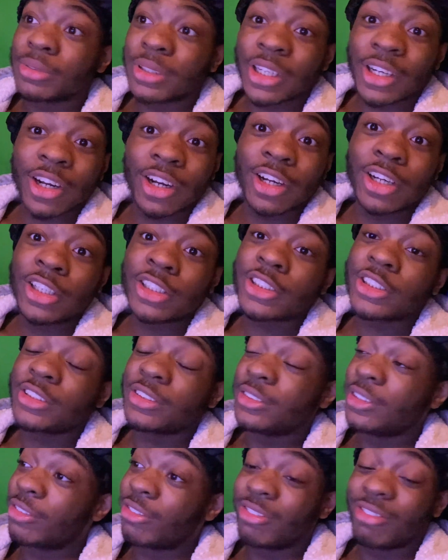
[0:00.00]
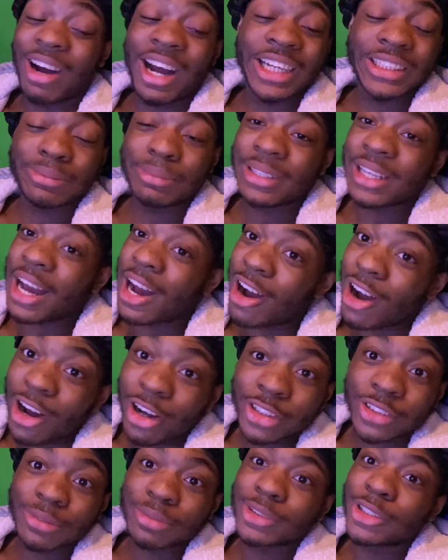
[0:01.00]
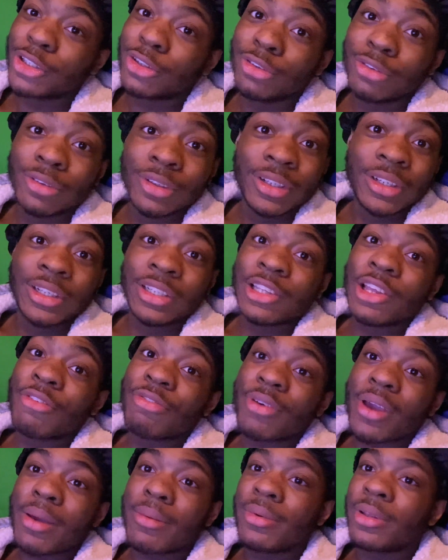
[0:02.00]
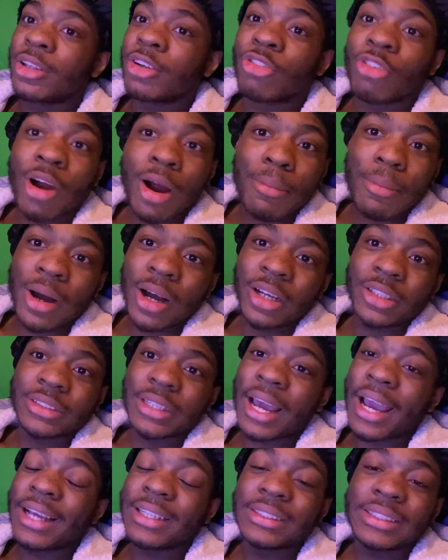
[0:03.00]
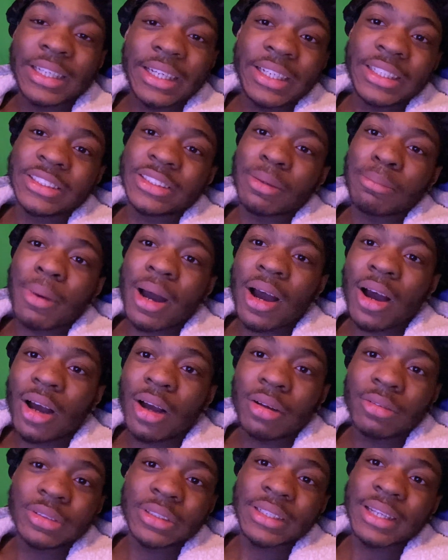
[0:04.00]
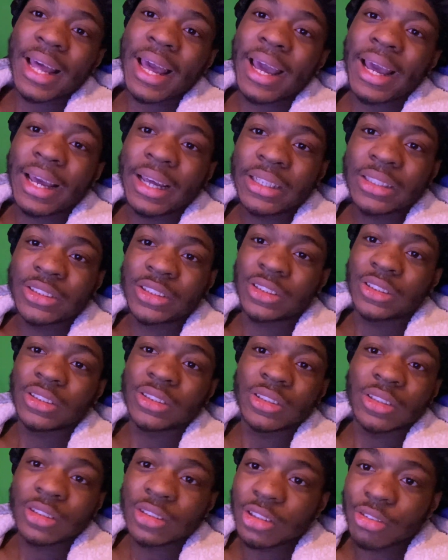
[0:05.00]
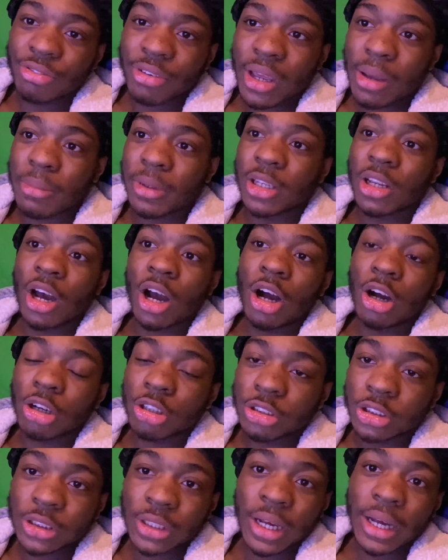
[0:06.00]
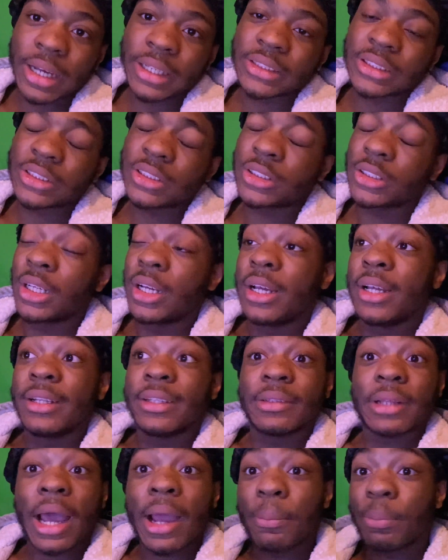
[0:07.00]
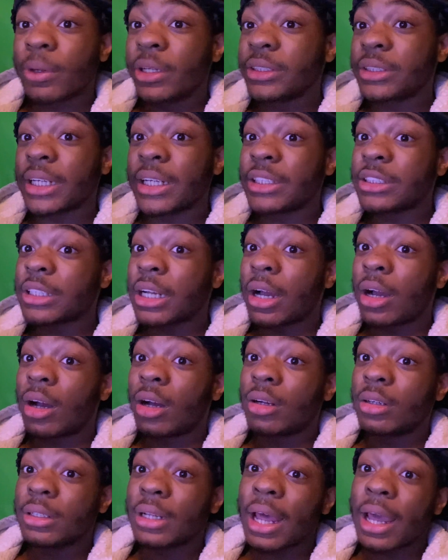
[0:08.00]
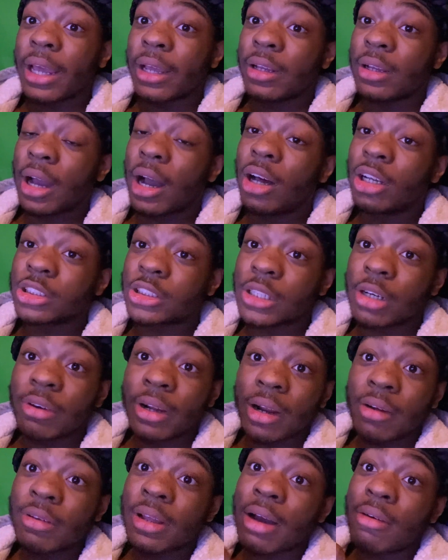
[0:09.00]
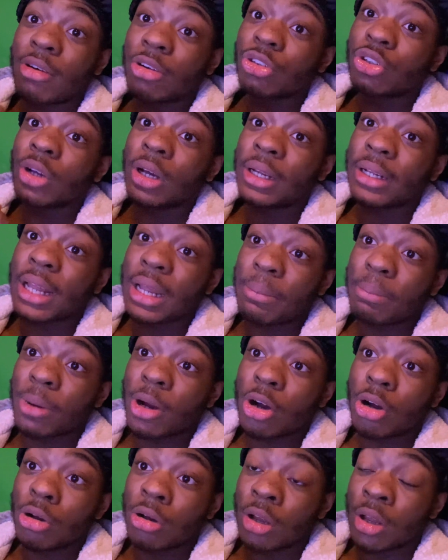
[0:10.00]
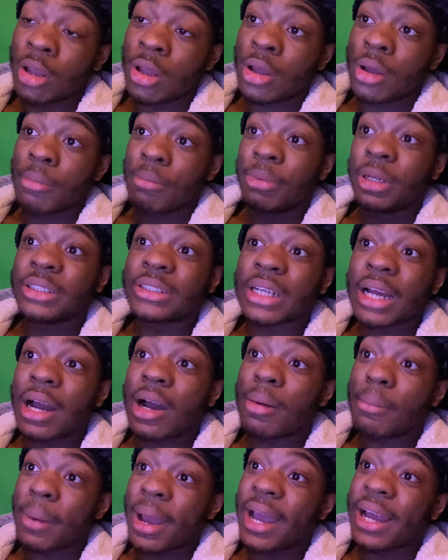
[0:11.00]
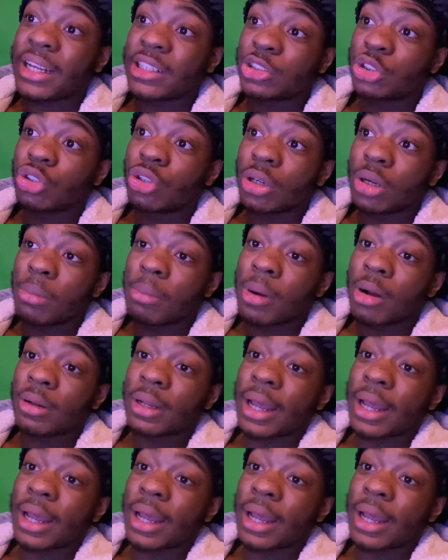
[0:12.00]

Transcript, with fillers: The girls that watch me, y'all awesome too. You feel me? The grandmas, the aunties, the moms, the dads, the, you feel me? The uncles, cousins. I appreciate y'all. Like, also, whatever y'all want doing, like, bro, put y'all mind to it, bro.